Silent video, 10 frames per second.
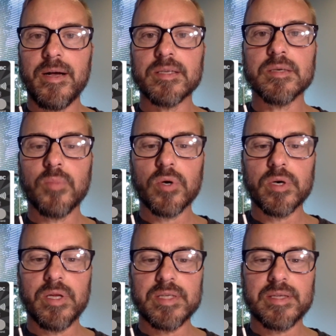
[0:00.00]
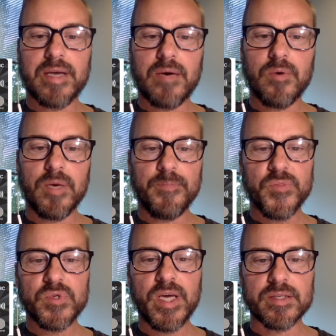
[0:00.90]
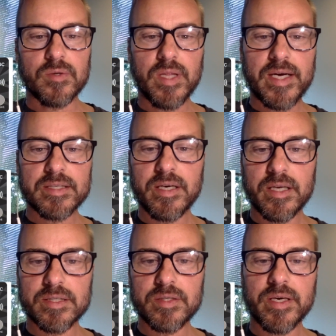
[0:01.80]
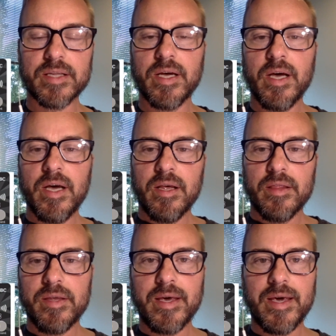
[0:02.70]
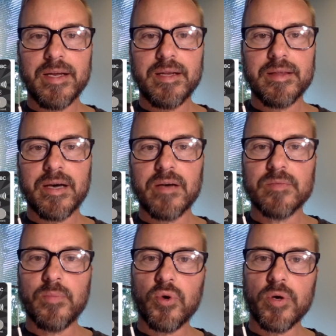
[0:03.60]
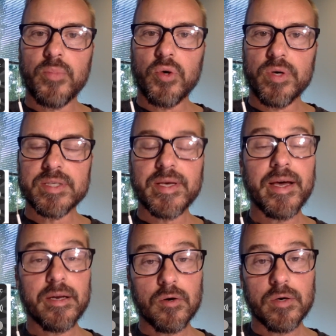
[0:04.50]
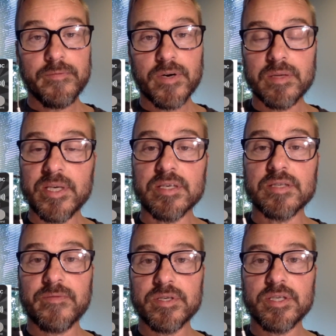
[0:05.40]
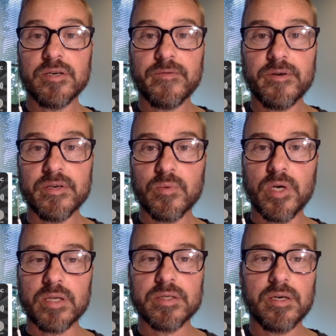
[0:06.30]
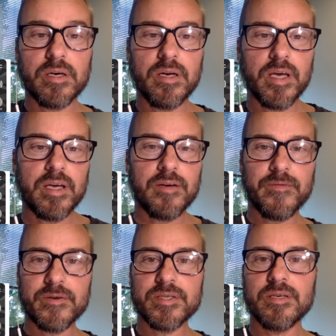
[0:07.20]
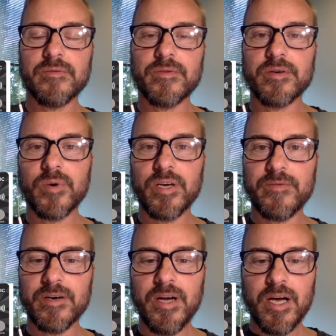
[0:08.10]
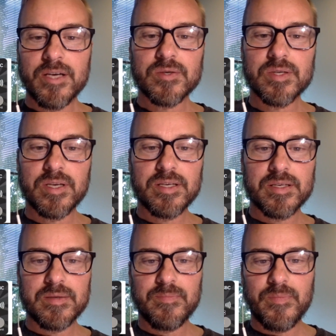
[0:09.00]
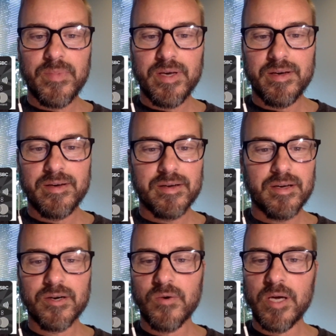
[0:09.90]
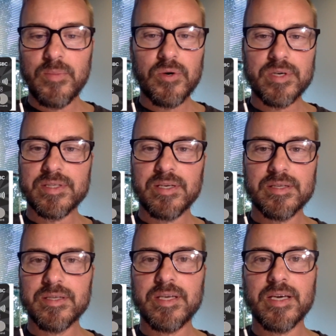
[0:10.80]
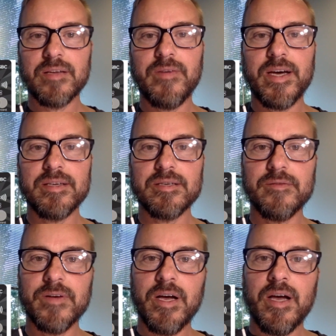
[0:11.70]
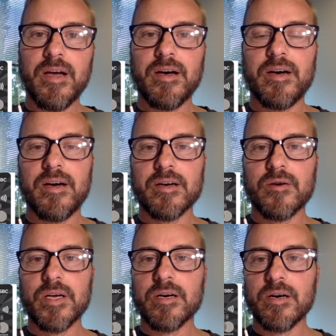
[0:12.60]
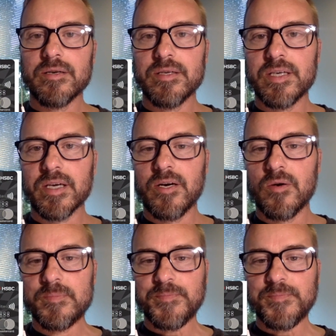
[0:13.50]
supported us that way. So yeah, so last chance to get the 80,000 point bonus, and oh, I forgot to mention, it's first year free as well, so you're going to get your first year free waiver. So it's a great bonus to take advantage of, a great card to check out.